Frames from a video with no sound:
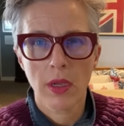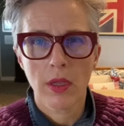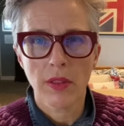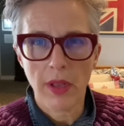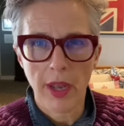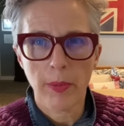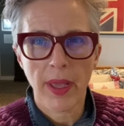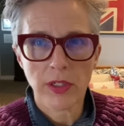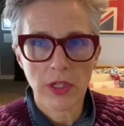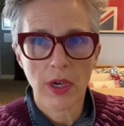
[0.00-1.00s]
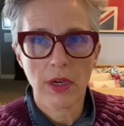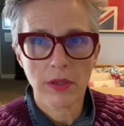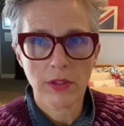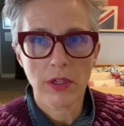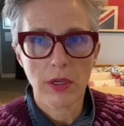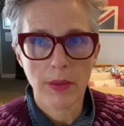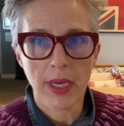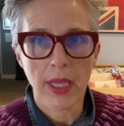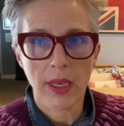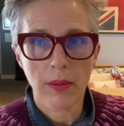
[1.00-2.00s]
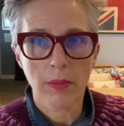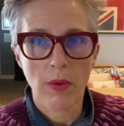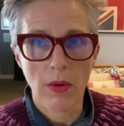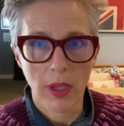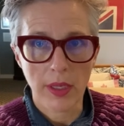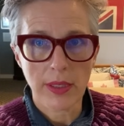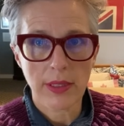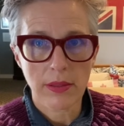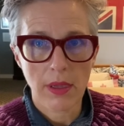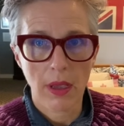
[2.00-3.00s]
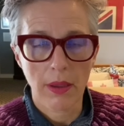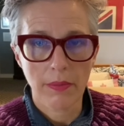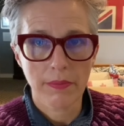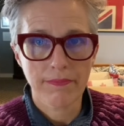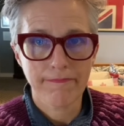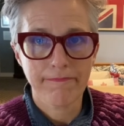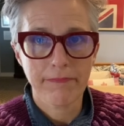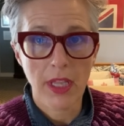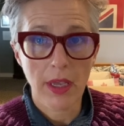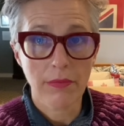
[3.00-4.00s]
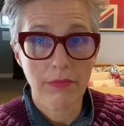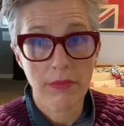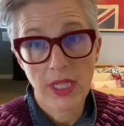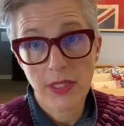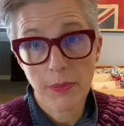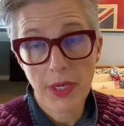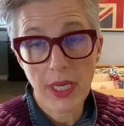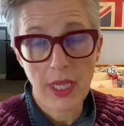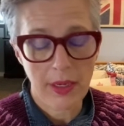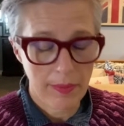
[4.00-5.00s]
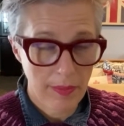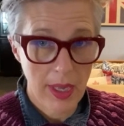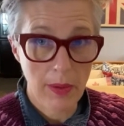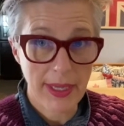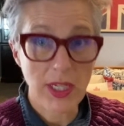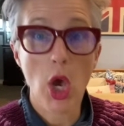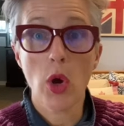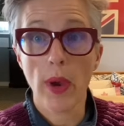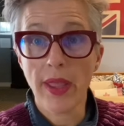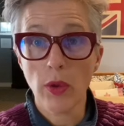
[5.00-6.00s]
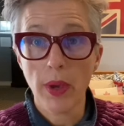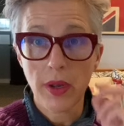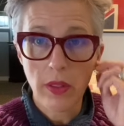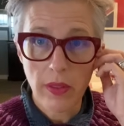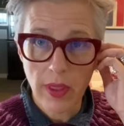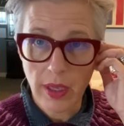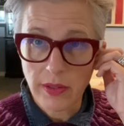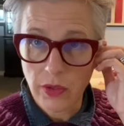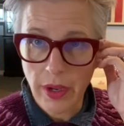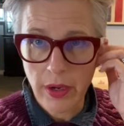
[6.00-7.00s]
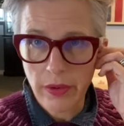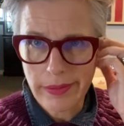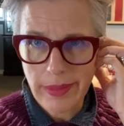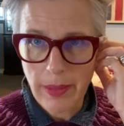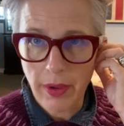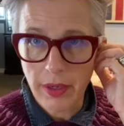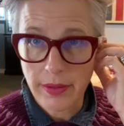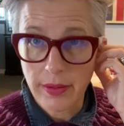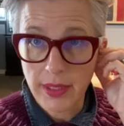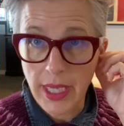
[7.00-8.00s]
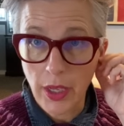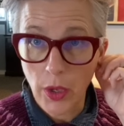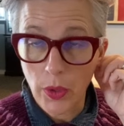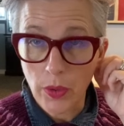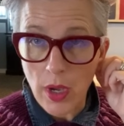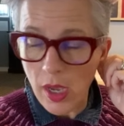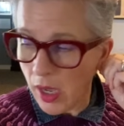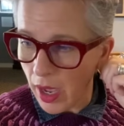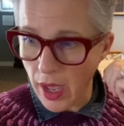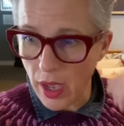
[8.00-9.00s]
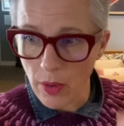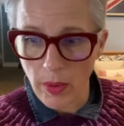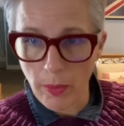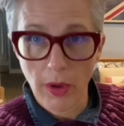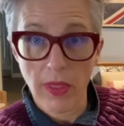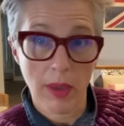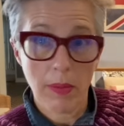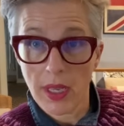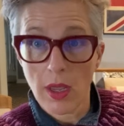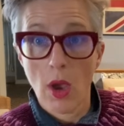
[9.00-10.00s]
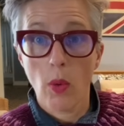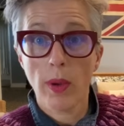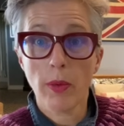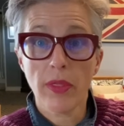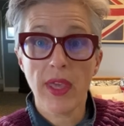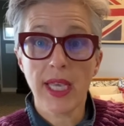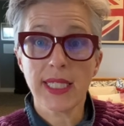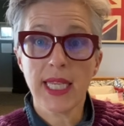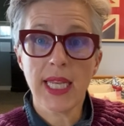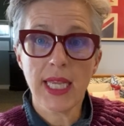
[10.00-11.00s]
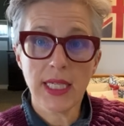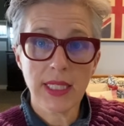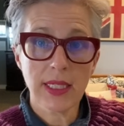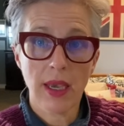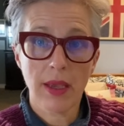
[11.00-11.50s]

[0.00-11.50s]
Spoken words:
the ladder back jacquard terminating points. Yeah, it's pretty neat. Anyways, oh, and the one other thing, sorry, I know I keep on saying one more thing, but one more thing is it is